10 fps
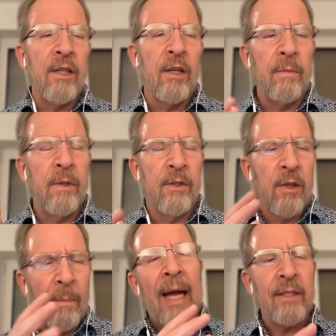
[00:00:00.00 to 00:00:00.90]
the
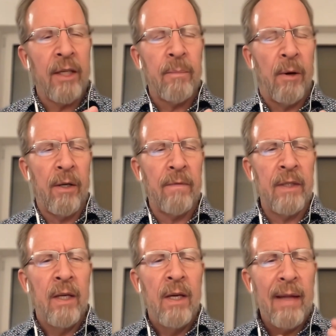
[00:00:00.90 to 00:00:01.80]
semantic part of
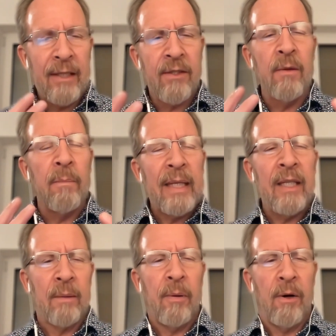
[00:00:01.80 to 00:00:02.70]
it. That's the
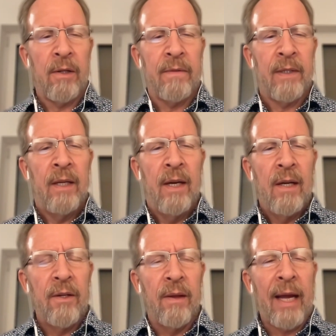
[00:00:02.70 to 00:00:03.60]
meaning part of it.
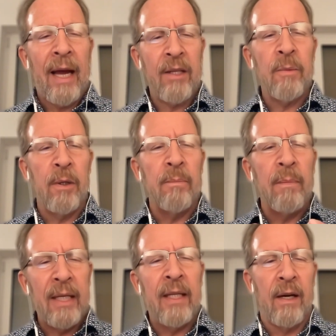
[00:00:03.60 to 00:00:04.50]
Like how do you put
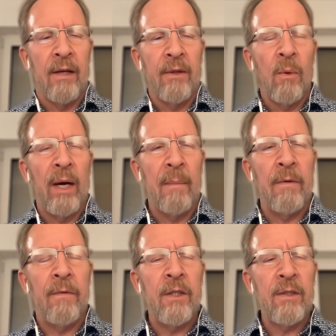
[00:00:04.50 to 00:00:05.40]
meaning on the web?
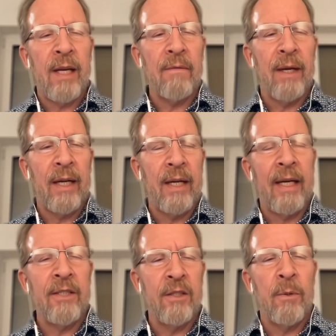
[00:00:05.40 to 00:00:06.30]
If you just have like
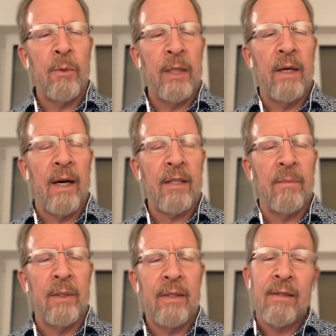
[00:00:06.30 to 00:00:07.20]
connections between
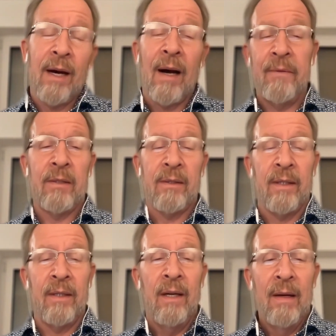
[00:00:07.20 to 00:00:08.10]
documents, that's
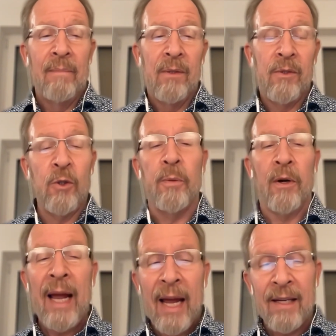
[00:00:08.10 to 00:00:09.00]
obviously super
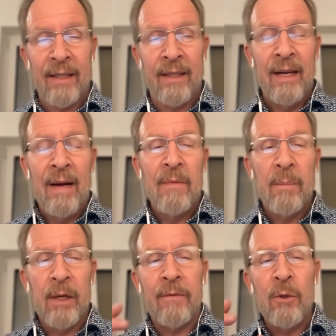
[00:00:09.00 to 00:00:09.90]
handy.
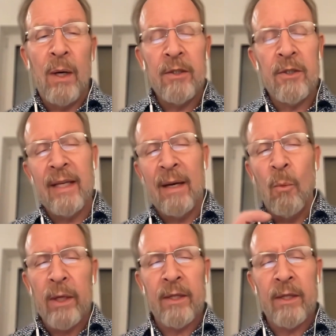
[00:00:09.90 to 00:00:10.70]
But if you understand what